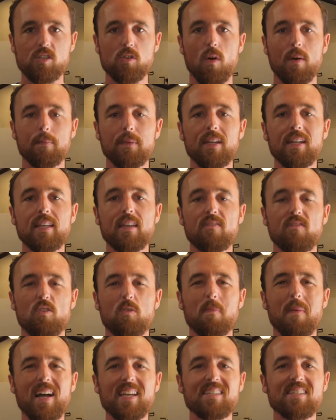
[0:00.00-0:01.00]
so I'm gonna give
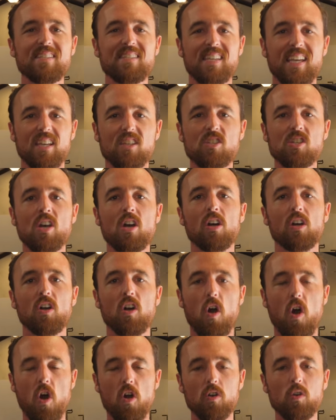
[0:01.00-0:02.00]
you my six
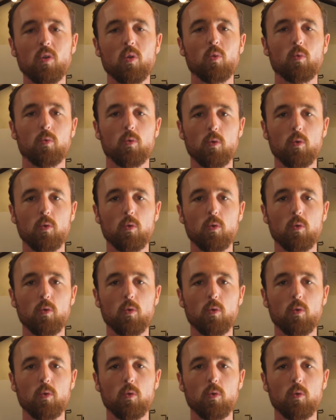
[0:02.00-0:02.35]
cardinal